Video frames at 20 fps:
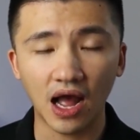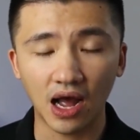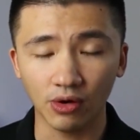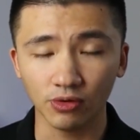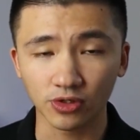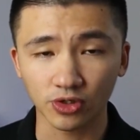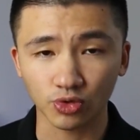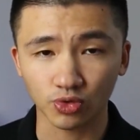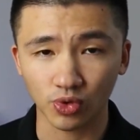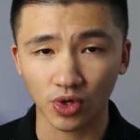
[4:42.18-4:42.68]
I
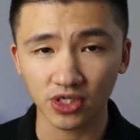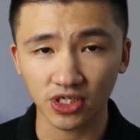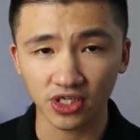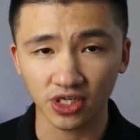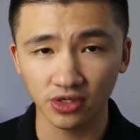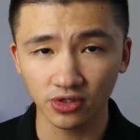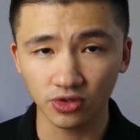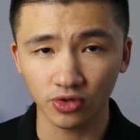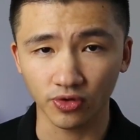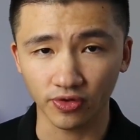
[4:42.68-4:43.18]
was rushed
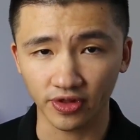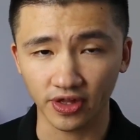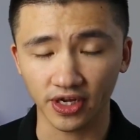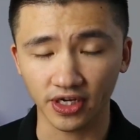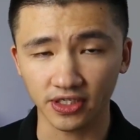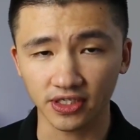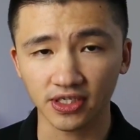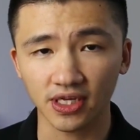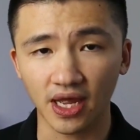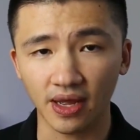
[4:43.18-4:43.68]
into
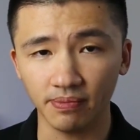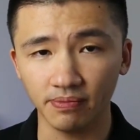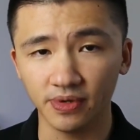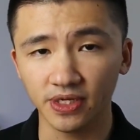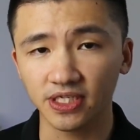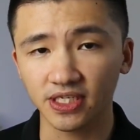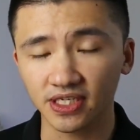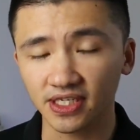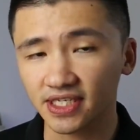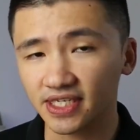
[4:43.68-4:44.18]
things and
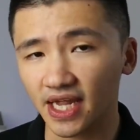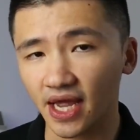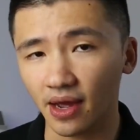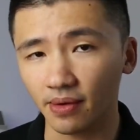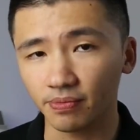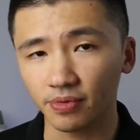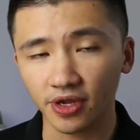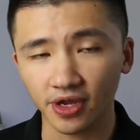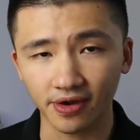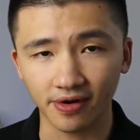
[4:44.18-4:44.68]
missing
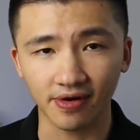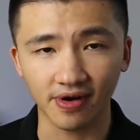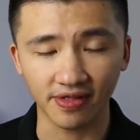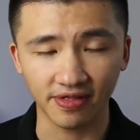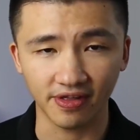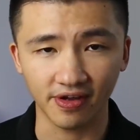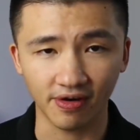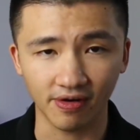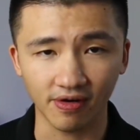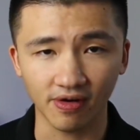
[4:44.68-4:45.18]
steps here
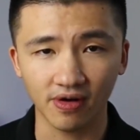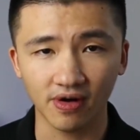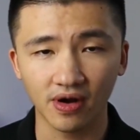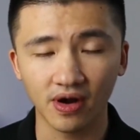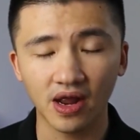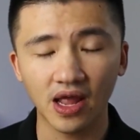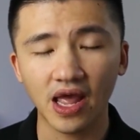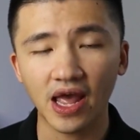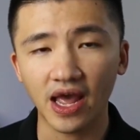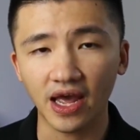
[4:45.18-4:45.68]
and there,
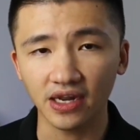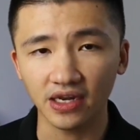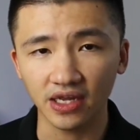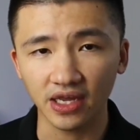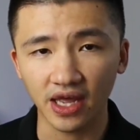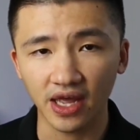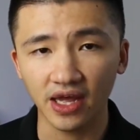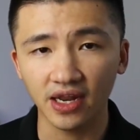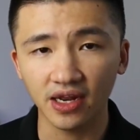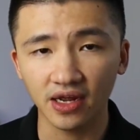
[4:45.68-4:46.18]
and
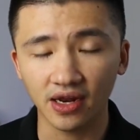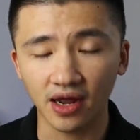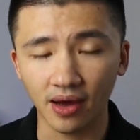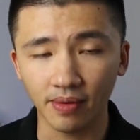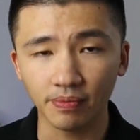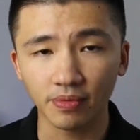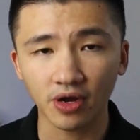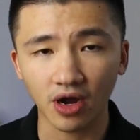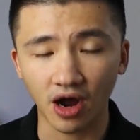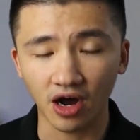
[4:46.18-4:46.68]
it ended
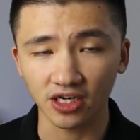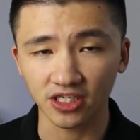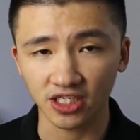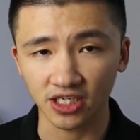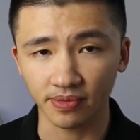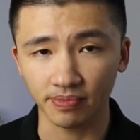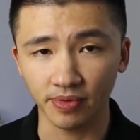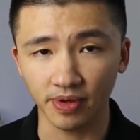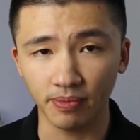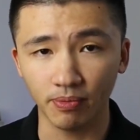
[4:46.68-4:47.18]
up
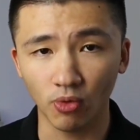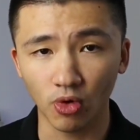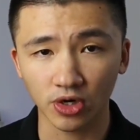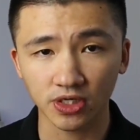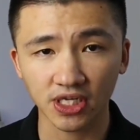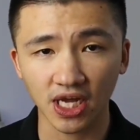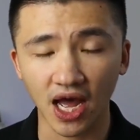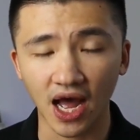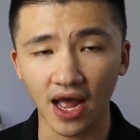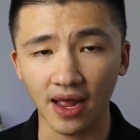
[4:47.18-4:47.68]
costing me more
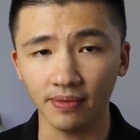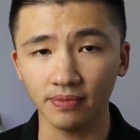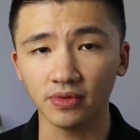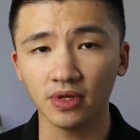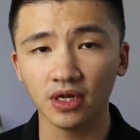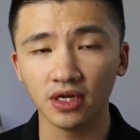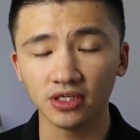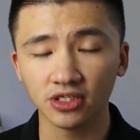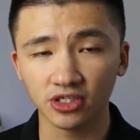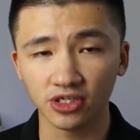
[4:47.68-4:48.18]
time
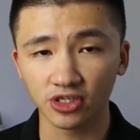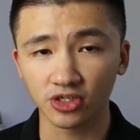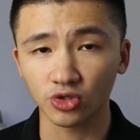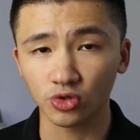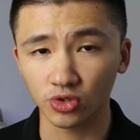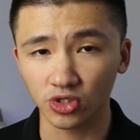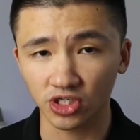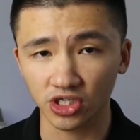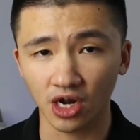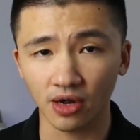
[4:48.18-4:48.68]
just
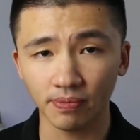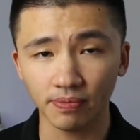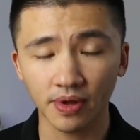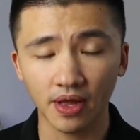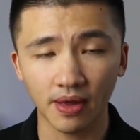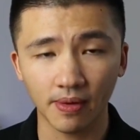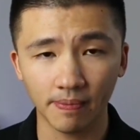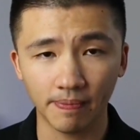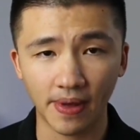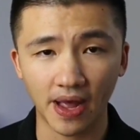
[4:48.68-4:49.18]
to jump
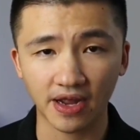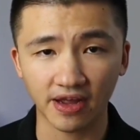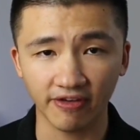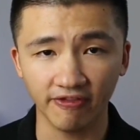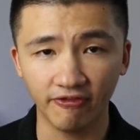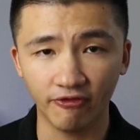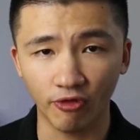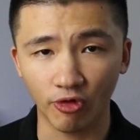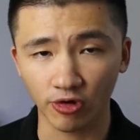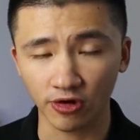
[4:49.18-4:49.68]
back
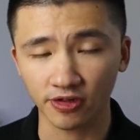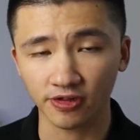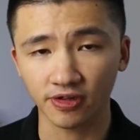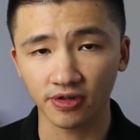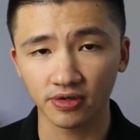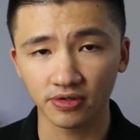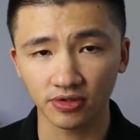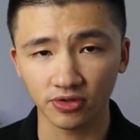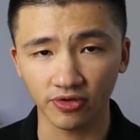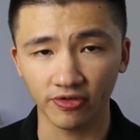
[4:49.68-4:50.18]
and forth
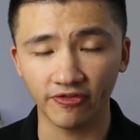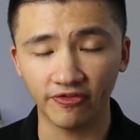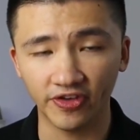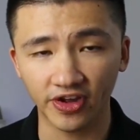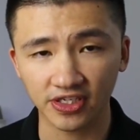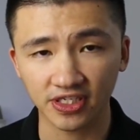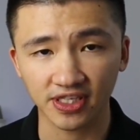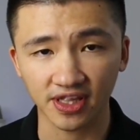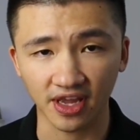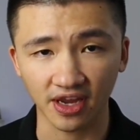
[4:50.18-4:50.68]
to
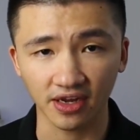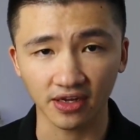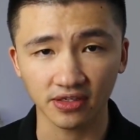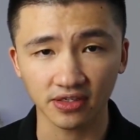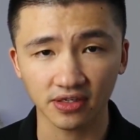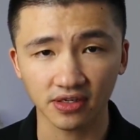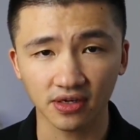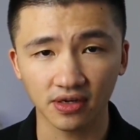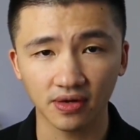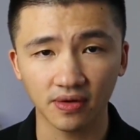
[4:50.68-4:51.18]
fix
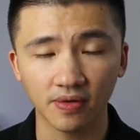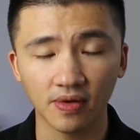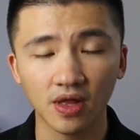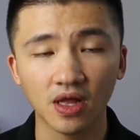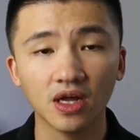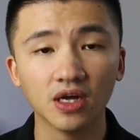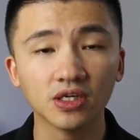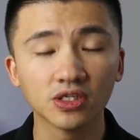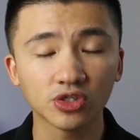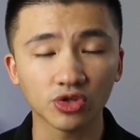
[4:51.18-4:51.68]
things.
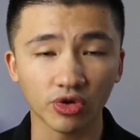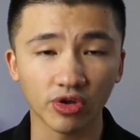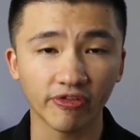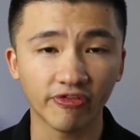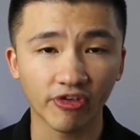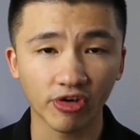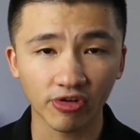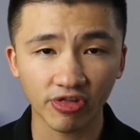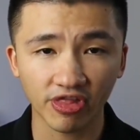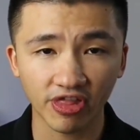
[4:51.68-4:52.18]
So
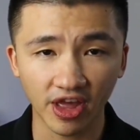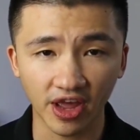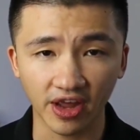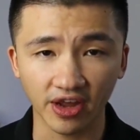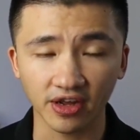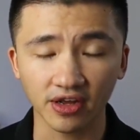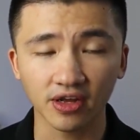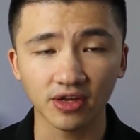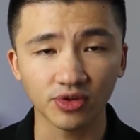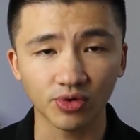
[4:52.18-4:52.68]
if you
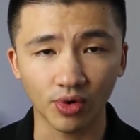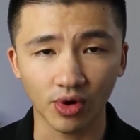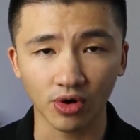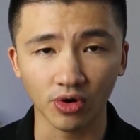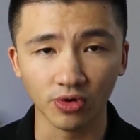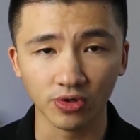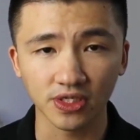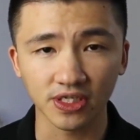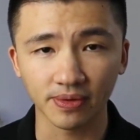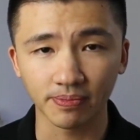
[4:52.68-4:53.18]
think you are
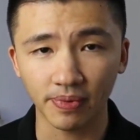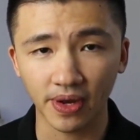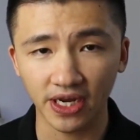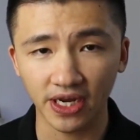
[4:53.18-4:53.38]
losing